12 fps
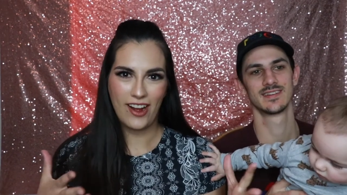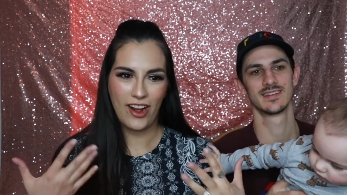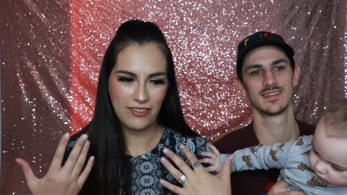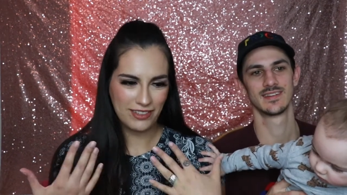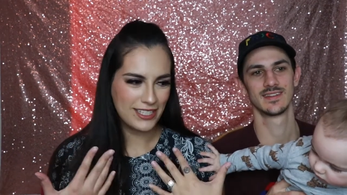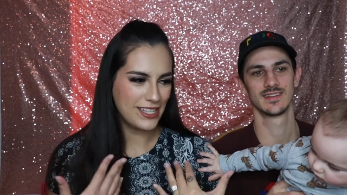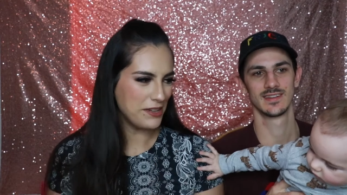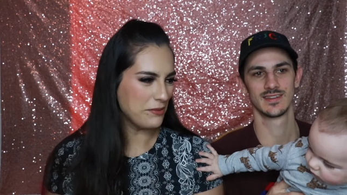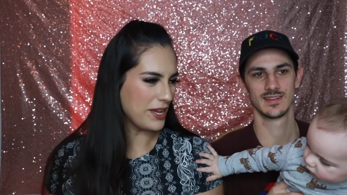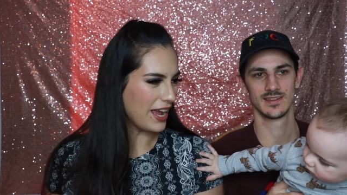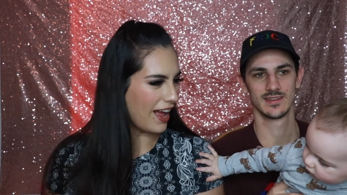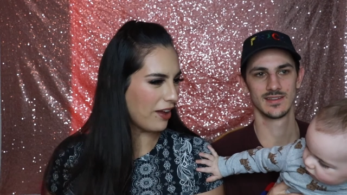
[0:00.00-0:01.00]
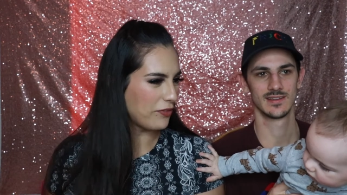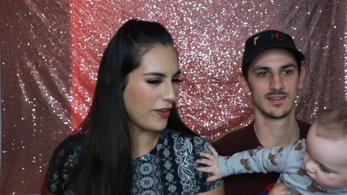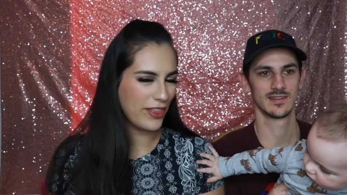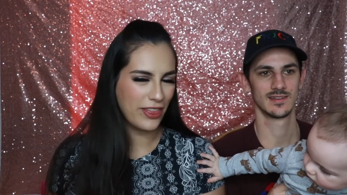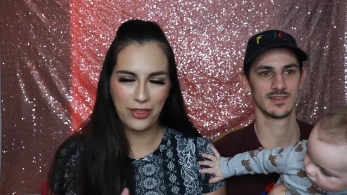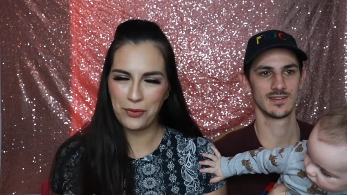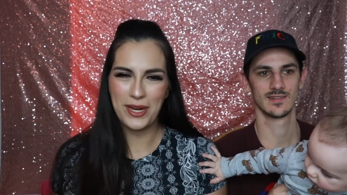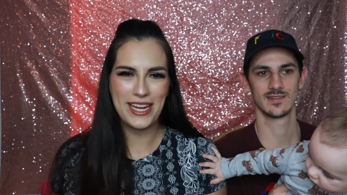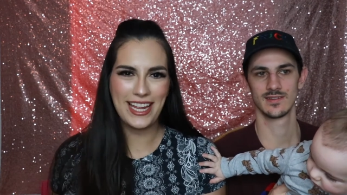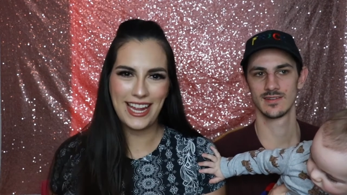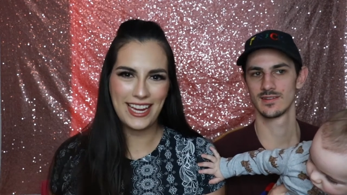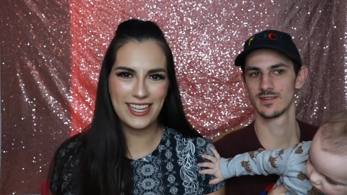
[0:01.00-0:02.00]
Speaker 1: obviously we have three
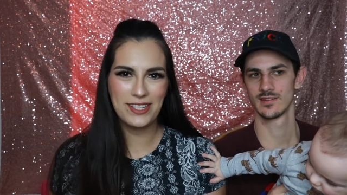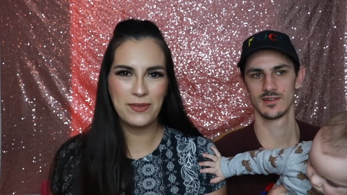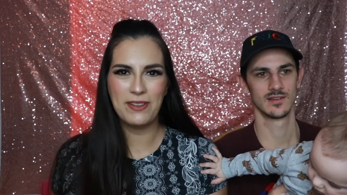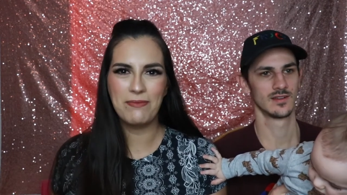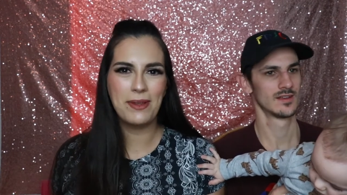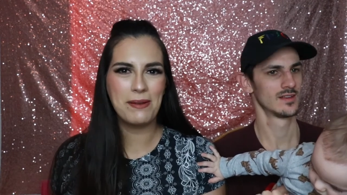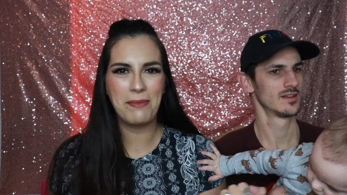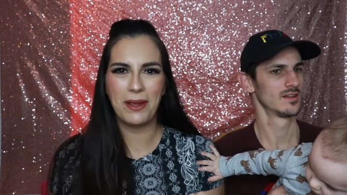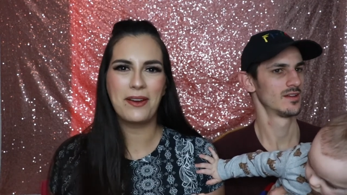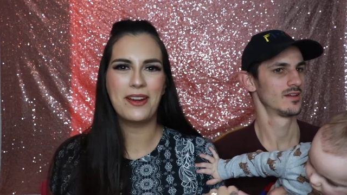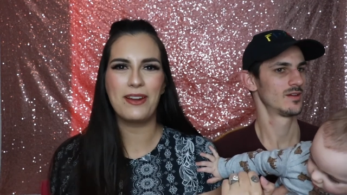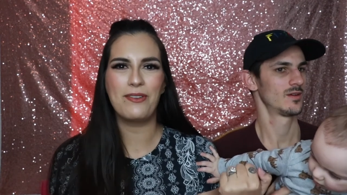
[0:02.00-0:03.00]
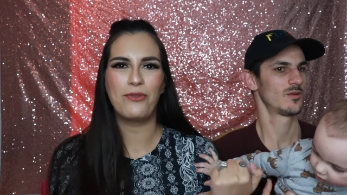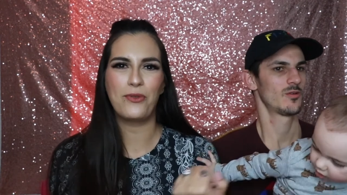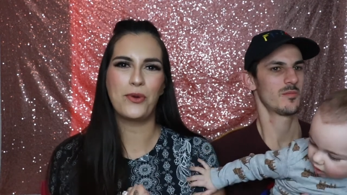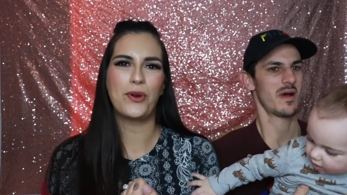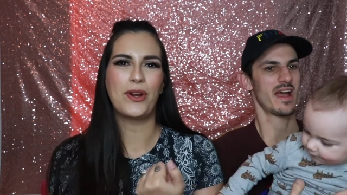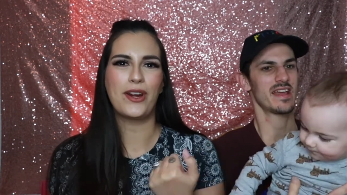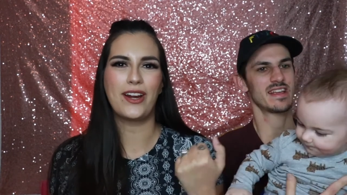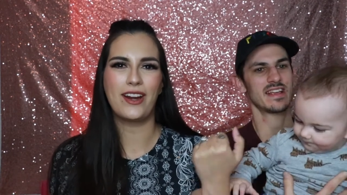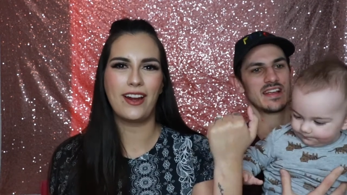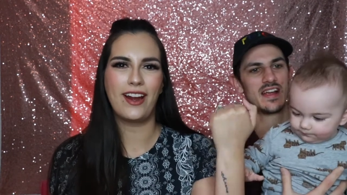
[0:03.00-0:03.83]
kids. We've been married for